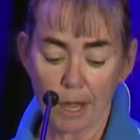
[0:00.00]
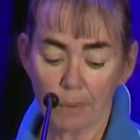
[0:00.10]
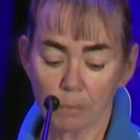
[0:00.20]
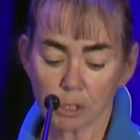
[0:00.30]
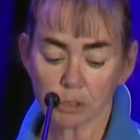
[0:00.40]

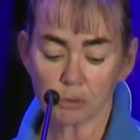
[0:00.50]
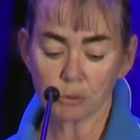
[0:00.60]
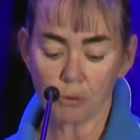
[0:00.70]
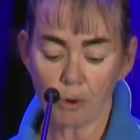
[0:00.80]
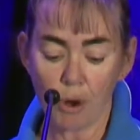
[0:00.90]
which
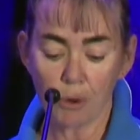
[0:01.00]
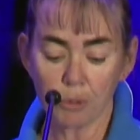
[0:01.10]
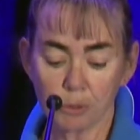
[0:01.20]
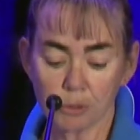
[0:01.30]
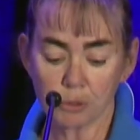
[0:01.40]
should
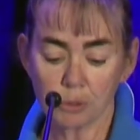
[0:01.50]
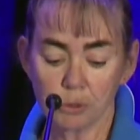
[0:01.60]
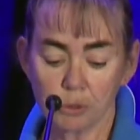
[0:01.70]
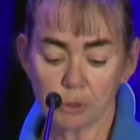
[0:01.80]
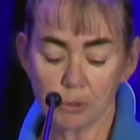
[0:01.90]
grow
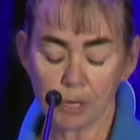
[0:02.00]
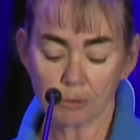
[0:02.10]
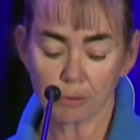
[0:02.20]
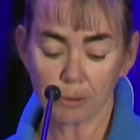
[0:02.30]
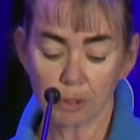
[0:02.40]
to
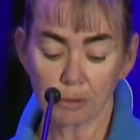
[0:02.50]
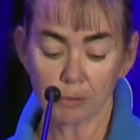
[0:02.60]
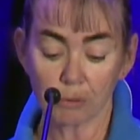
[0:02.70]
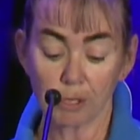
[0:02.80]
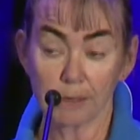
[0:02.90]

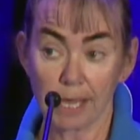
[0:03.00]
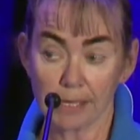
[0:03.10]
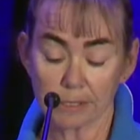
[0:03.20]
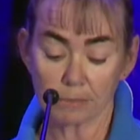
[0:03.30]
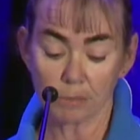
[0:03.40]

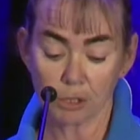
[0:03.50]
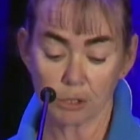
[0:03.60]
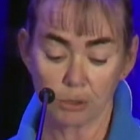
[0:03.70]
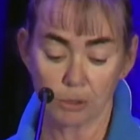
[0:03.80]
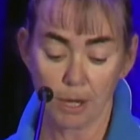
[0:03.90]
233,000 by
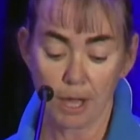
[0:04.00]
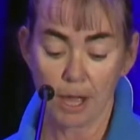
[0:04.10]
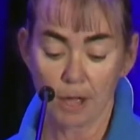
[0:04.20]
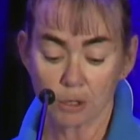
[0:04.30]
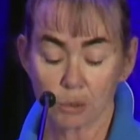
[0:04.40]

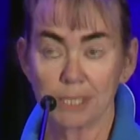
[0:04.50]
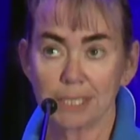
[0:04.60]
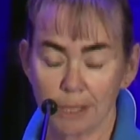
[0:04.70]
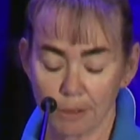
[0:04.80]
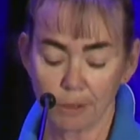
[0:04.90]

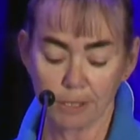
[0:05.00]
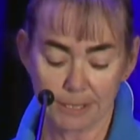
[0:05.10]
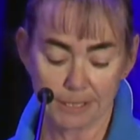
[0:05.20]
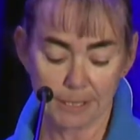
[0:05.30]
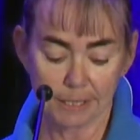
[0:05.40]

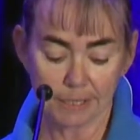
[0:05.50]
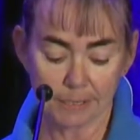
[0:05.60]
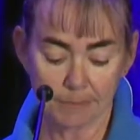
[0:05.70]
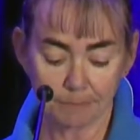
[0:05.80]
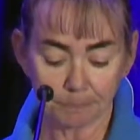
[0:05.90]

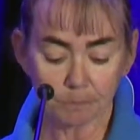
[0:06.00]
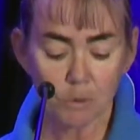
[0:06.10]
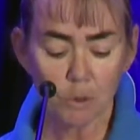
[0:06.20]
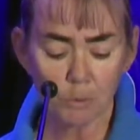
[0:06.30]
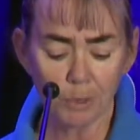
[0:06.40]
2036.
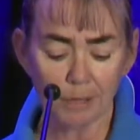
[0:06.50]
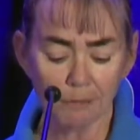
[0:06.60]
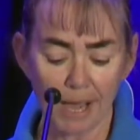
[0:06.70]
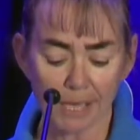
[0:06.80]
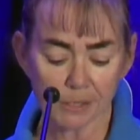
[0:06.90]
We're the
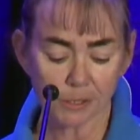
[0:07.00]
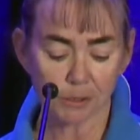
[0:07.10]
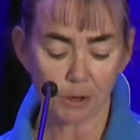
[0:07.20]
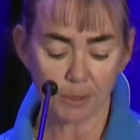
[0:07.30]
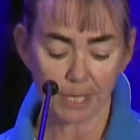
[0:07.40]

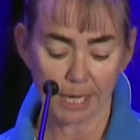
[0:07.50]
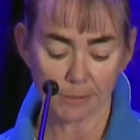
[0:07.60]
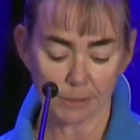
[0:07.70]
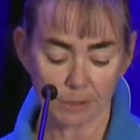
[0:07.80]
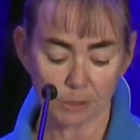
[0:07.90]
fastest growing
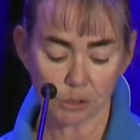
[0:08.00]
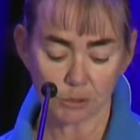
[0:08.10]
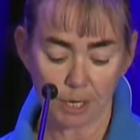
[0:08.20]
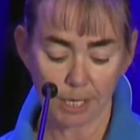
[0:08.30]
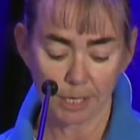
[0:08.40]
council in
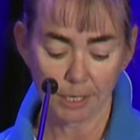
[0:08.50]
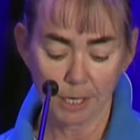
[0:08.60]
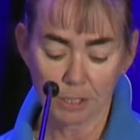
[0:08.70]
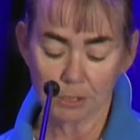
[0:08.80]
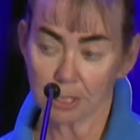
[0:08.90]
Australia.
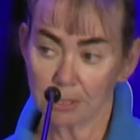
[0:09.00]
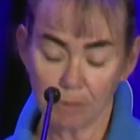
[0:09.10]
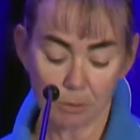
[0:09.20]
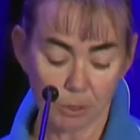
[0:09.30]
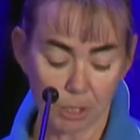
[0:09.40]
To
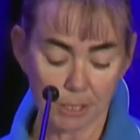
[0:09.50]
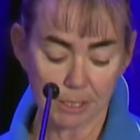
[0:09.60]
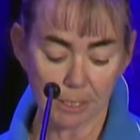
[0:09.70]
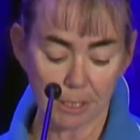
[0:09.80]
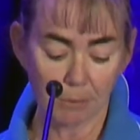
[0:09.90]
give you an
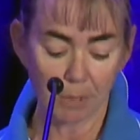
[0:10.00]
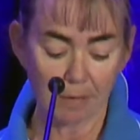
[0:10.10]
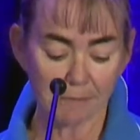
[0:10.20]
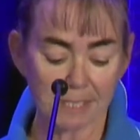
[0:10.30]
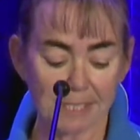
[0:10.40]
idea, we
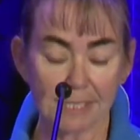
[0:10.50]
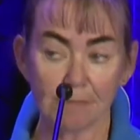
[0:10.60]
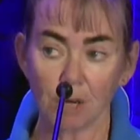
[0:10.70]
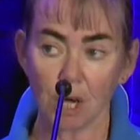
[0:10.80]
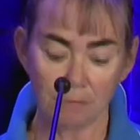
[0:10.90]
have
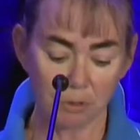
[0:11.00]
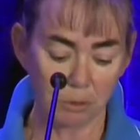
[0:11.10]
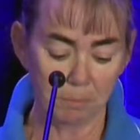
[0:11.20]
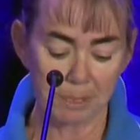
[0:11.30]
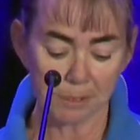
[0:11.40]
65
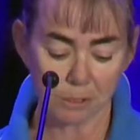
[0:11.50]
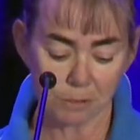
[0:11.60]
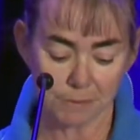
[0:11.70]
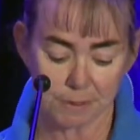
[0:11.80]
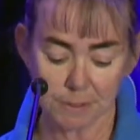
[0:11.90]
new bin
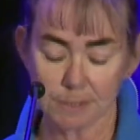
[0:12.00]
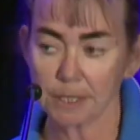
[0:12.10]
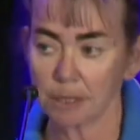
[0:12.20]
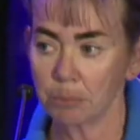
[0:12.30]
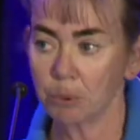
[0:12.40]
services
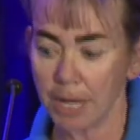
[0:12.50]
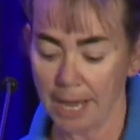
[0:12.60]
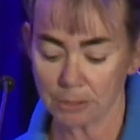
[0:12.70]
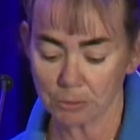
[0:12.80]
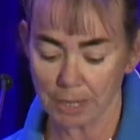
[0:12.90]
that are put
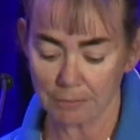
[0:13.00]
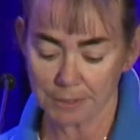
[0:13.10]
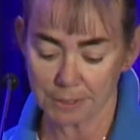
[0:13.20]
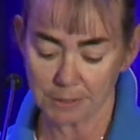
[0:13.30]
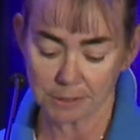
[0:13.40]
out to our
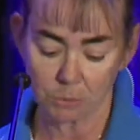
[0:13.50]
residents a